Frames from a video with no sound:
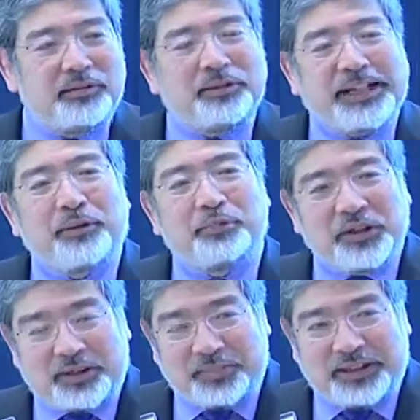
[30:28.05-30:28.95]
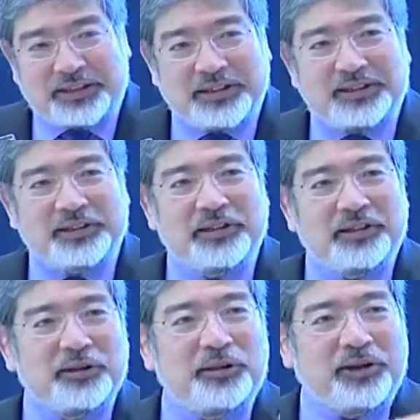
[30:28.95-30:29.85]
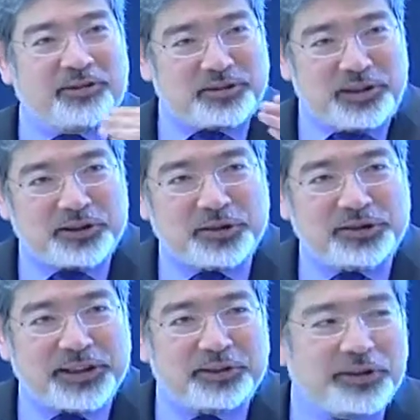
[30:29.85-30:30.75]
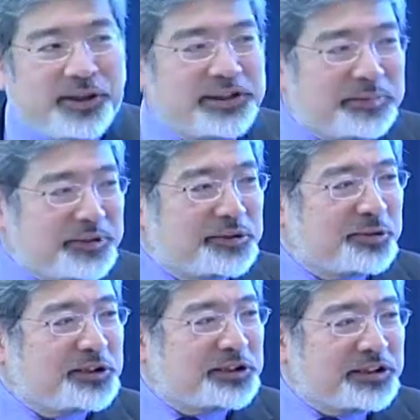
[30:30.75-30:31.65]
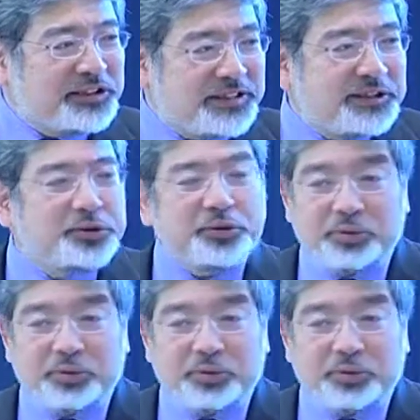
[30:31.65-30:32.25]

what that really means is as long as your Secretary's administration continues,